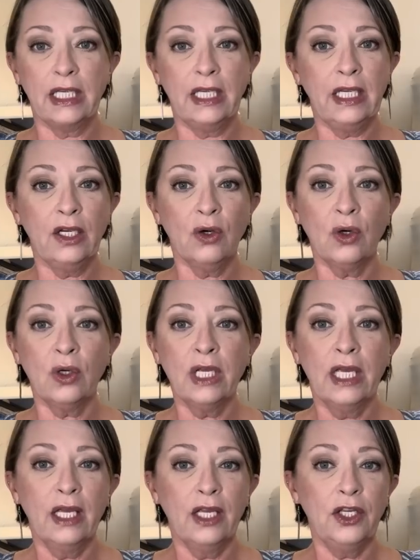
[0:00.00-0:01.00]
heel.
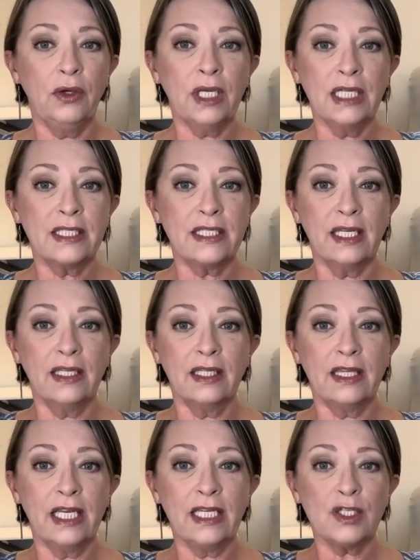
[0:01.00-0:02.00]
You can see
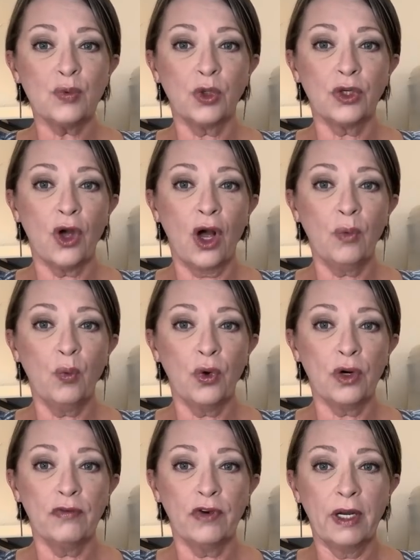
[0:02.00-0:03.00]
that these were not
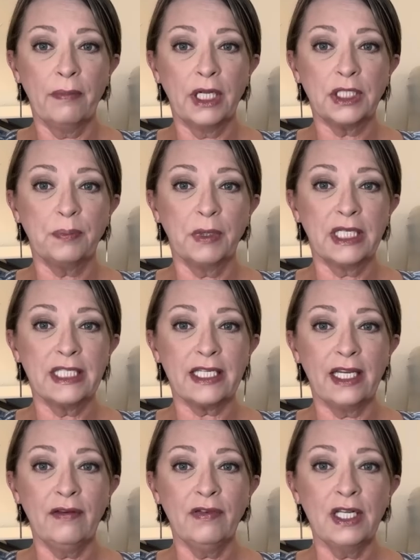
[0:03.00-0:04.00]
worn very much because
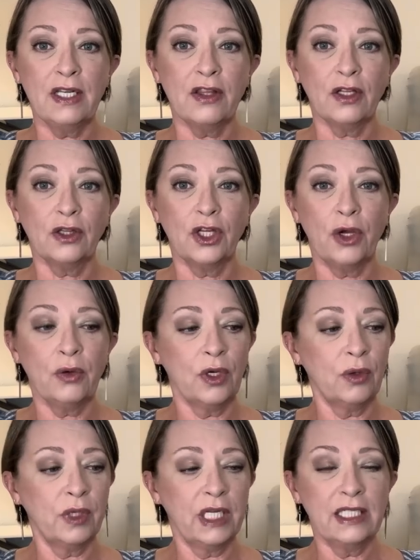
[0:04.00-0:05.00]
even the
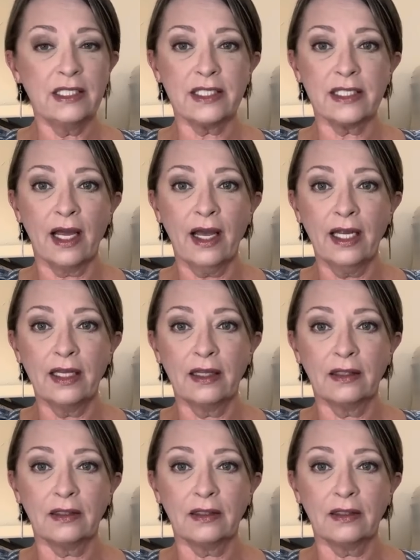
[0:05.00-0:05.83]
logo inside